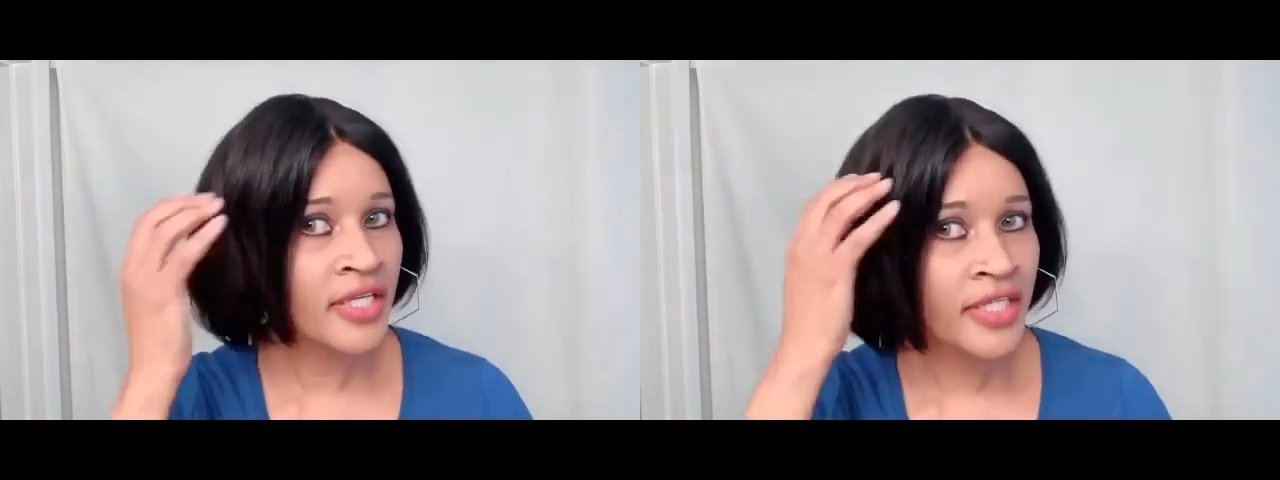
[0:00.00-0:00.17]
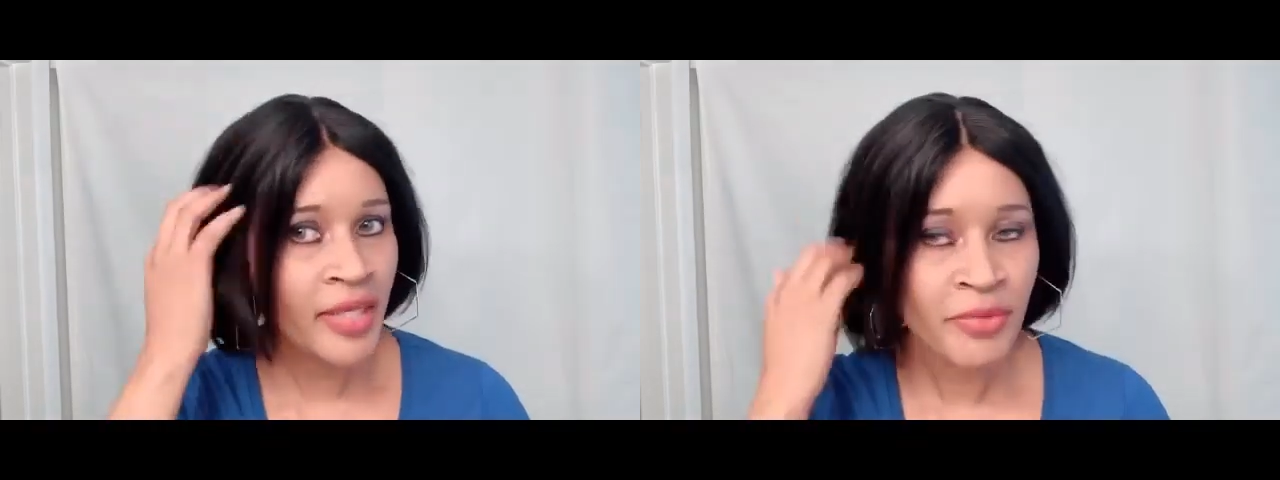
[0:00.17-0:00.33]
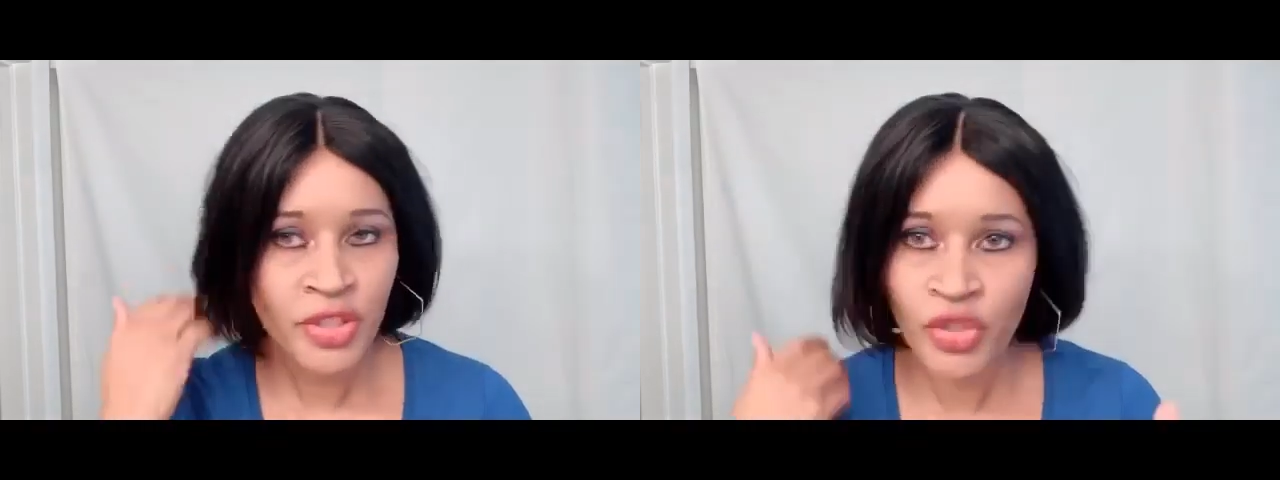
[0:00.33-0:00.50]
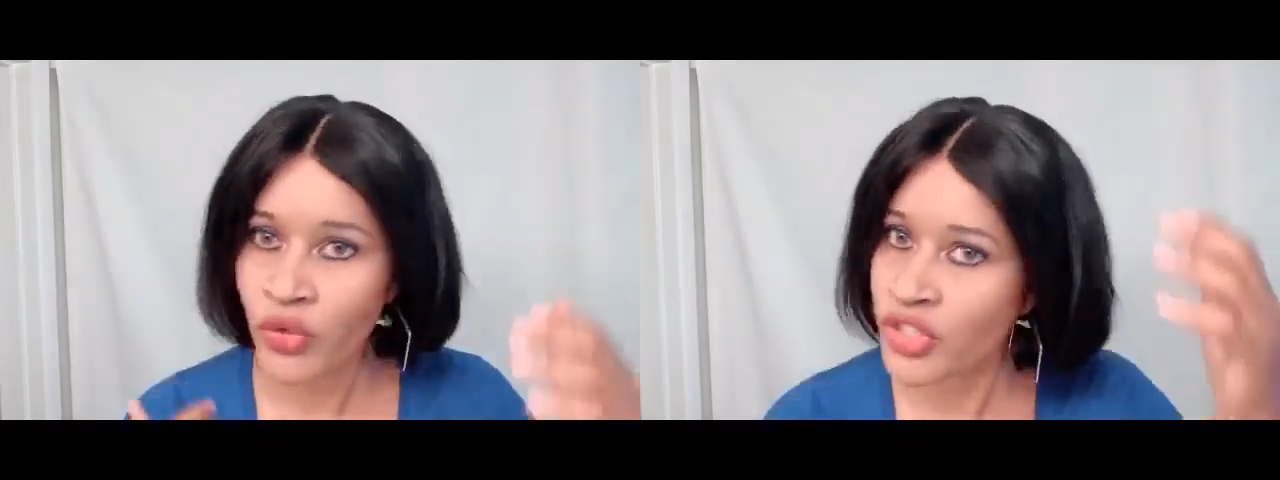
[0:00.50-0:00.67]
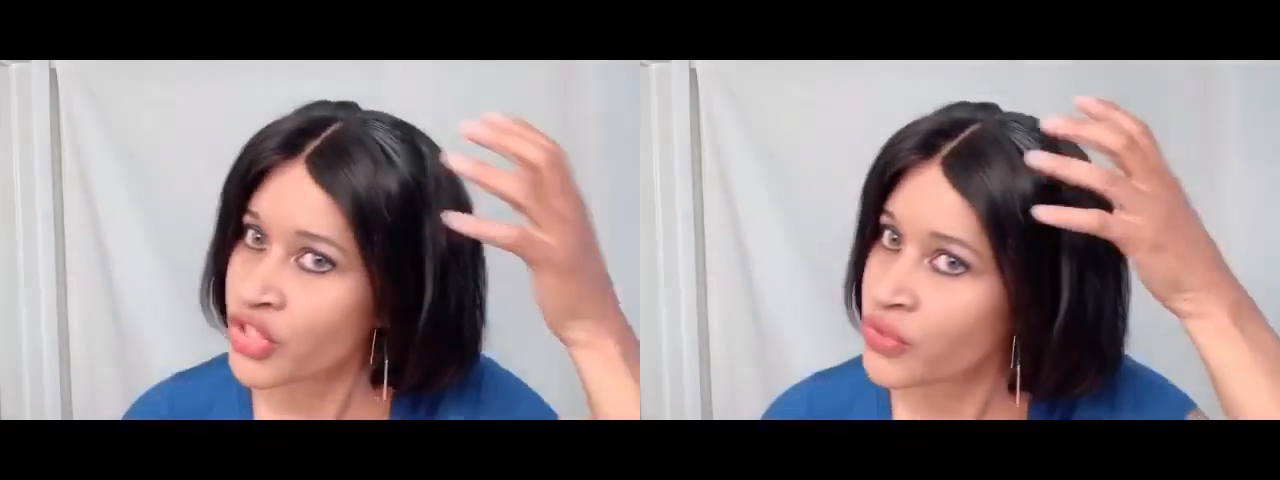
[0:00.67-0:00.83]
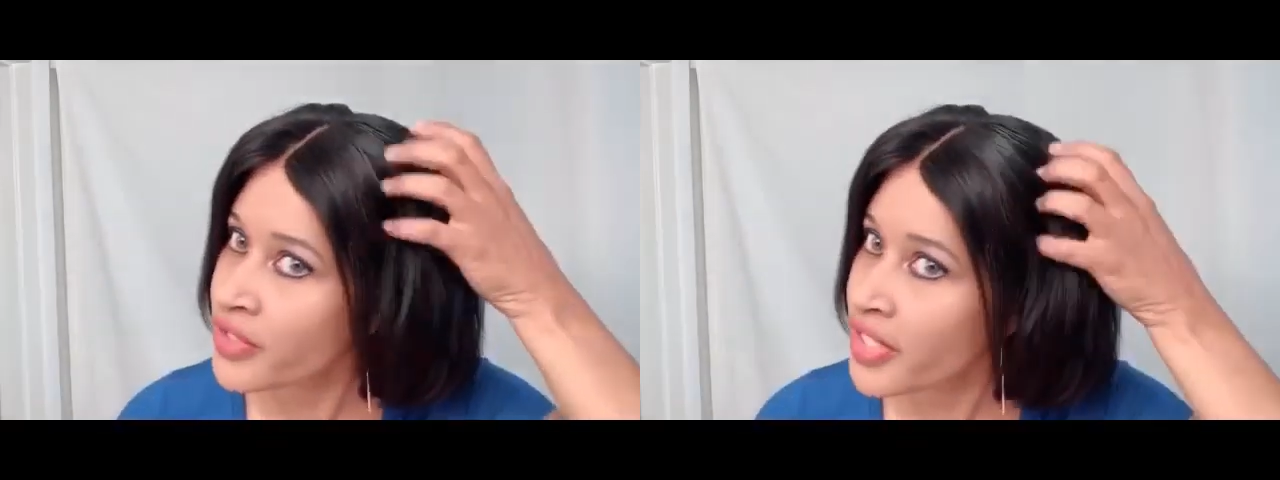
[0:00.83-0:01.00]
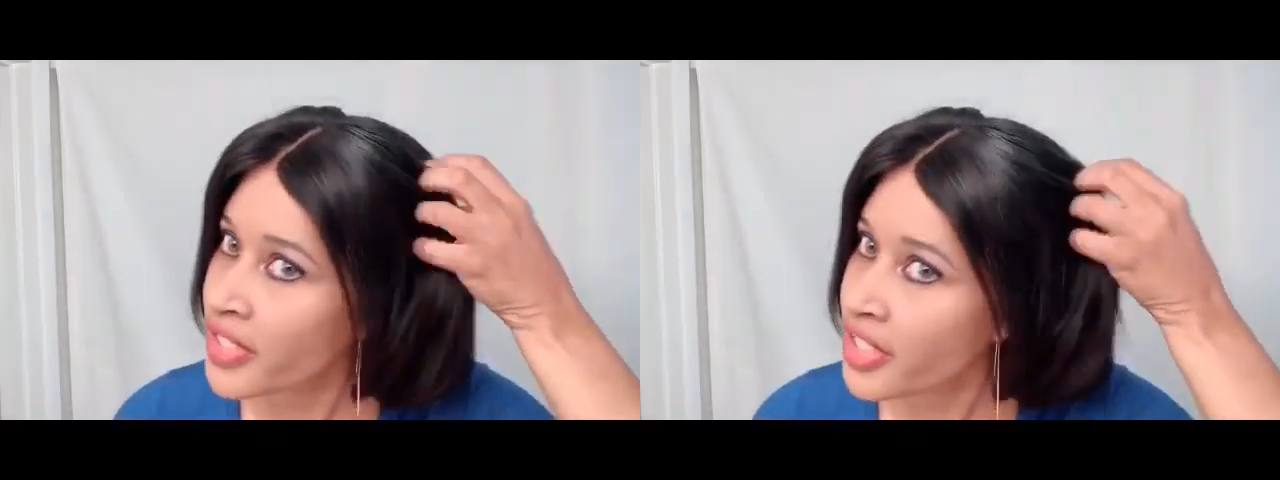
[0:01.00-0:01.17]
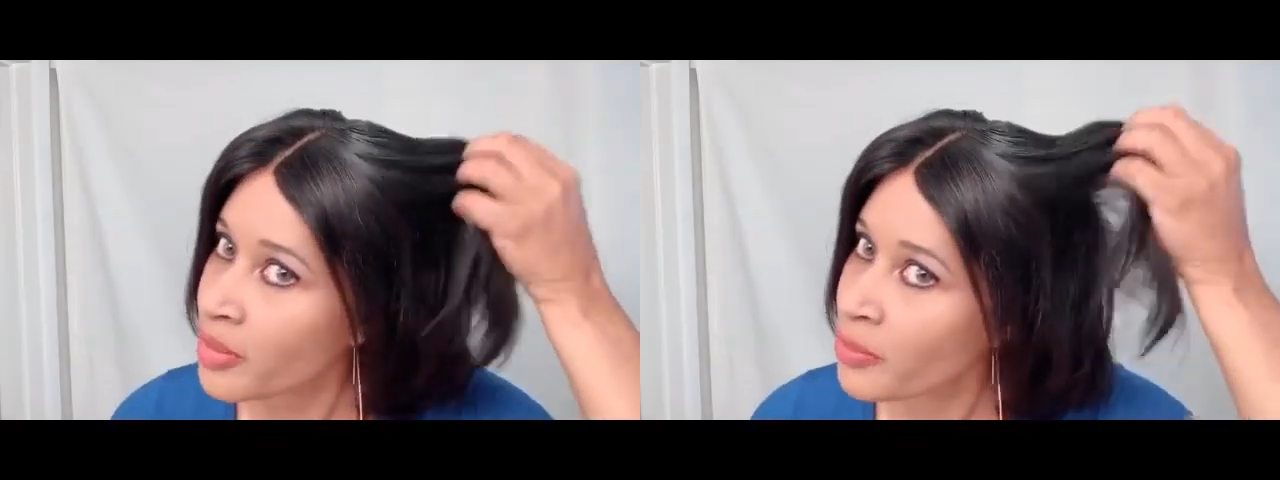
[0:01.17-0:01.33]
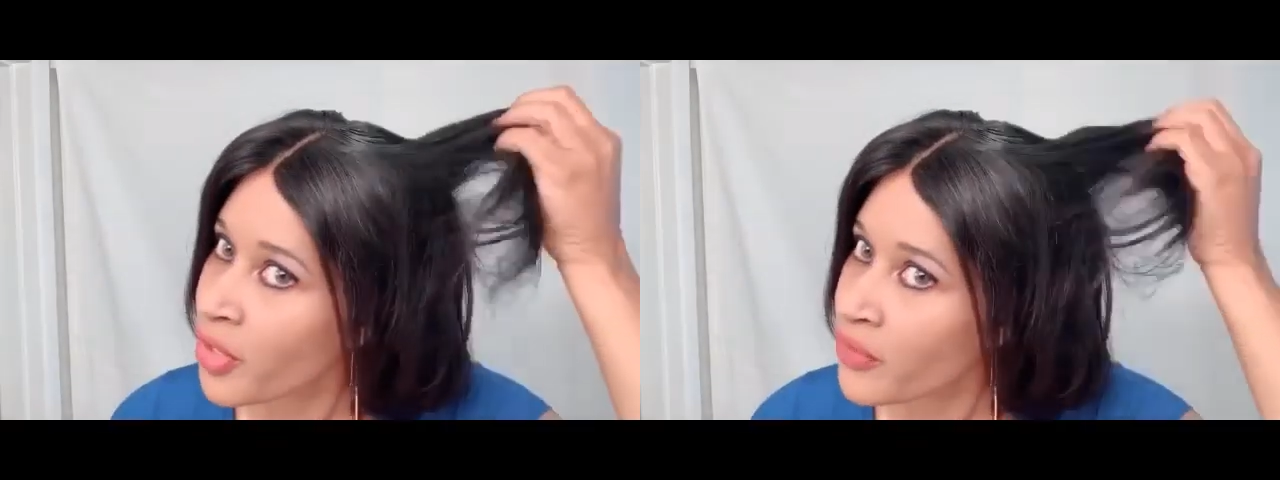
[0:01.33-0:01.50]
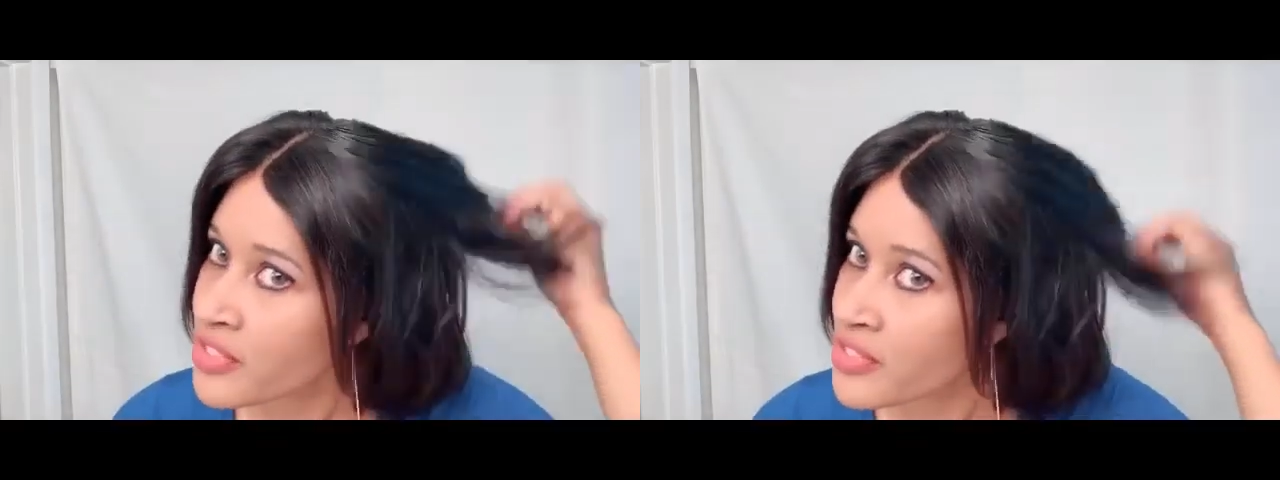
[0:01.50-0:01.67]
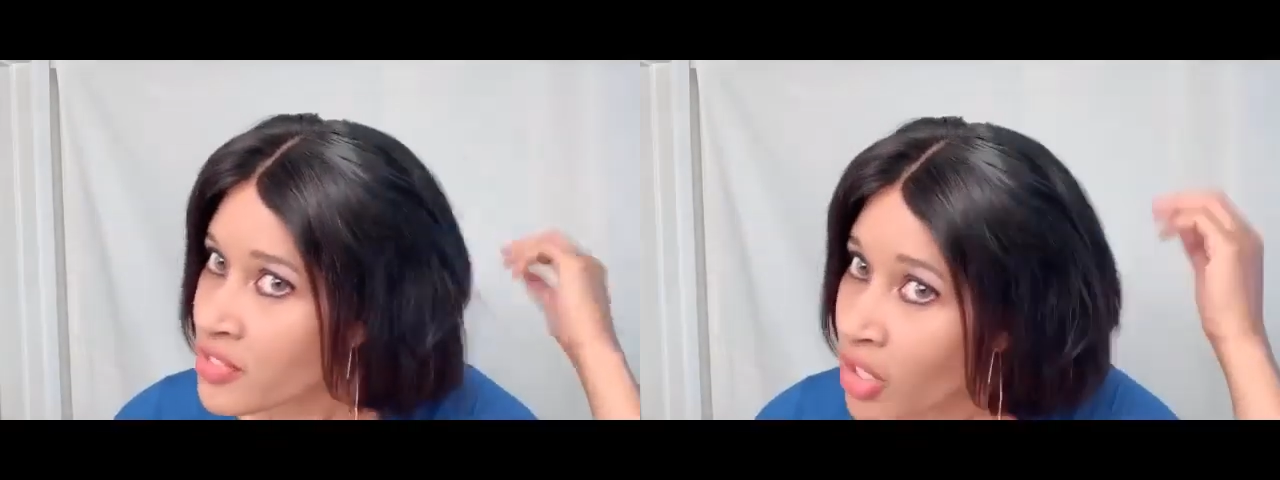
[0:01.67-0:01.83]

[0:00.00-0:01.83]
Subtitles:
Let me know what you think about this